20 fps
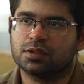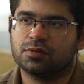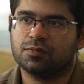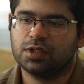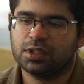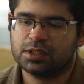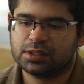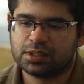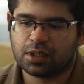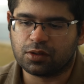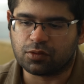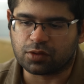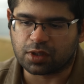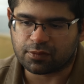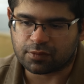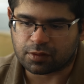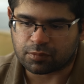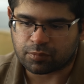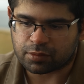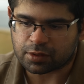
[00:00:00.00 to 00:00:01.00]
So we decided, okay,
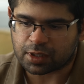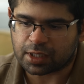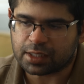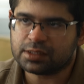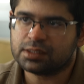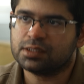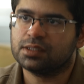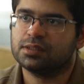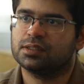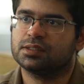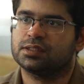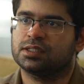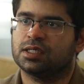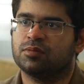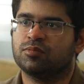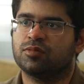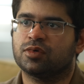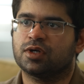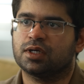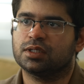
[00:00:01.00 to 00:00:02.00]
we'll price it at the
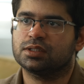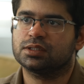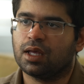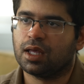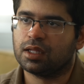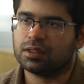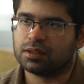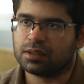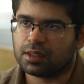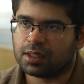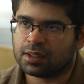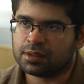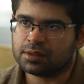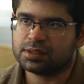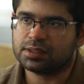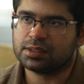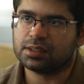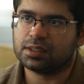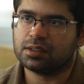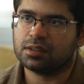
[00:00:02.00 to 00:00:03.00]
same price and then
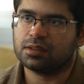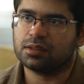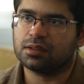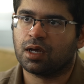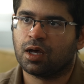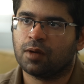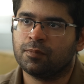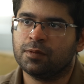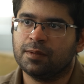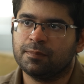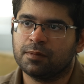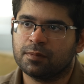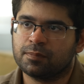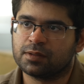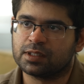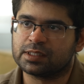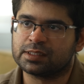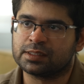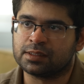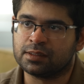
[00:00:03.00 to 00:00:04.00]
see how many people
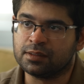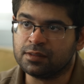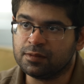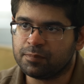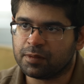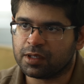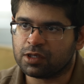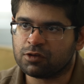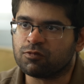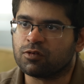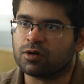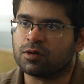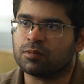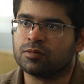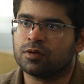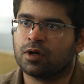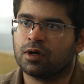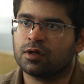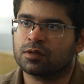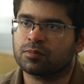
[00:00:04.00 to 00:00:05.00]
are still paying for our
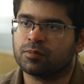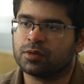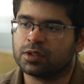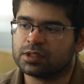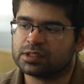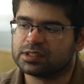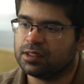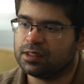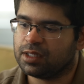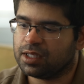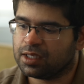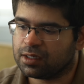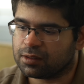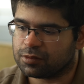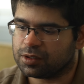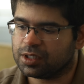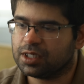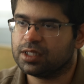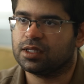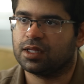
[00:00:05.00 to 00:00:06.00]
product because they
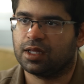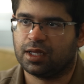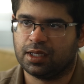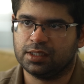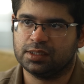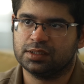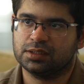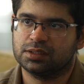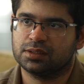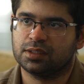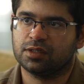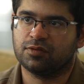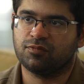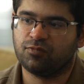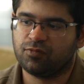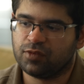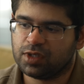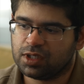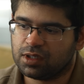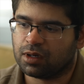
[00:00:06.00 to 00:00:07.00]
realize that
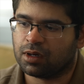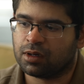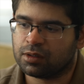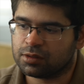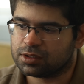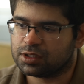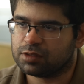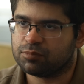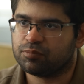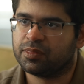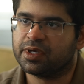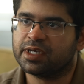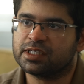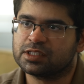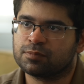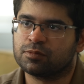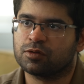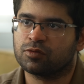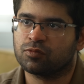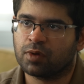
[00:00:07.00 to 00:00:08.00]
we are the
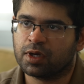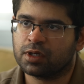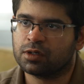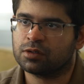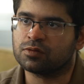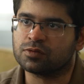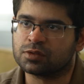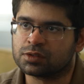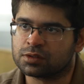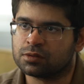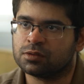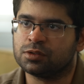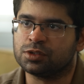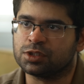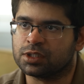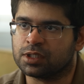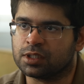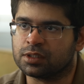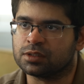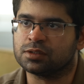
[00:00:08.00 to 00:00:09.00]
best provider of search
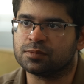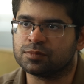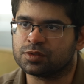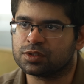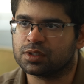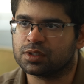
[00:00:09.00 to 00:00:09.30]
and L L Ms